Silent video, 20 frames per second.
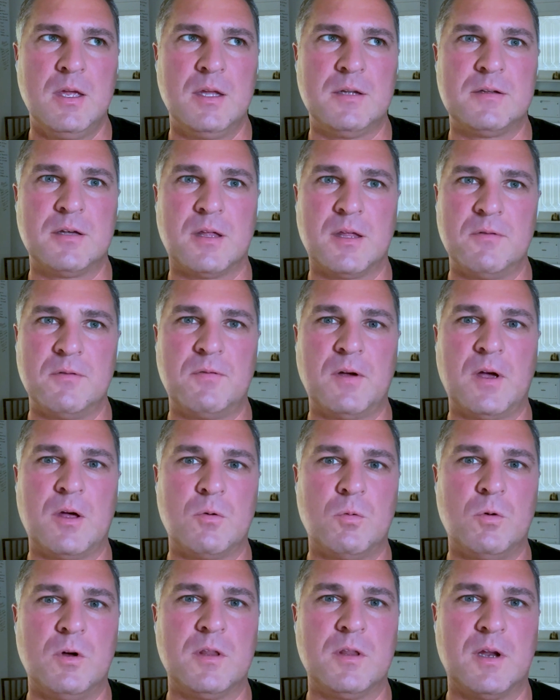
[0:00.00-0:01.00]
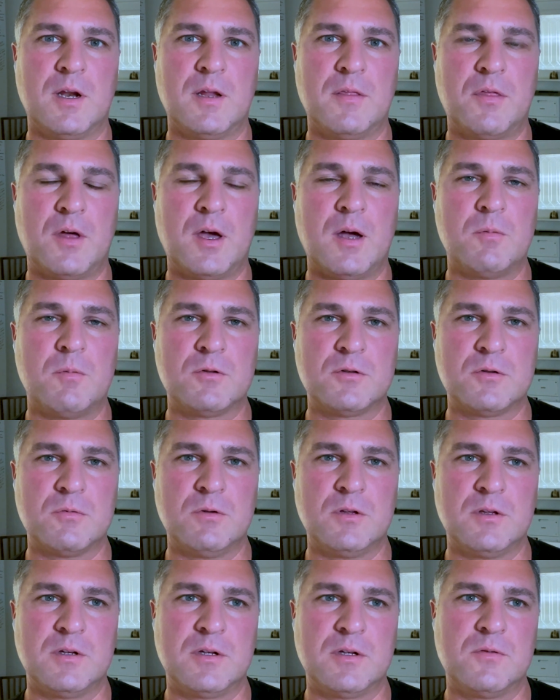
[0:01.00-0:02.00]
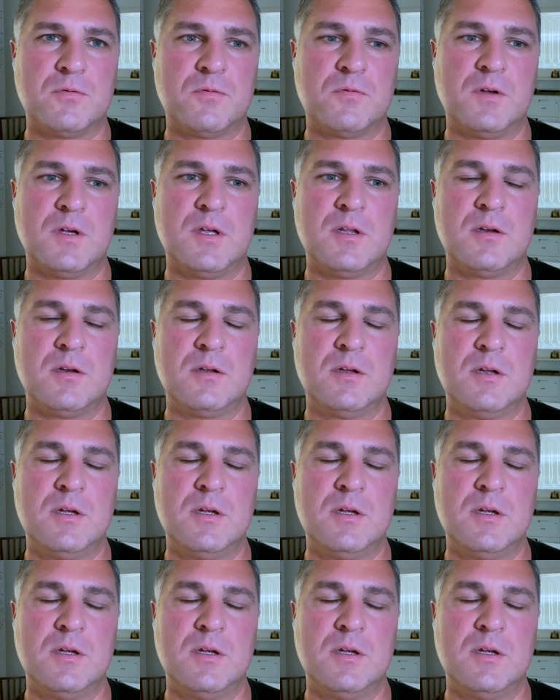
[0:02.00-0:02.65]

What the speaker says: until I found one that I thought was a really good fit.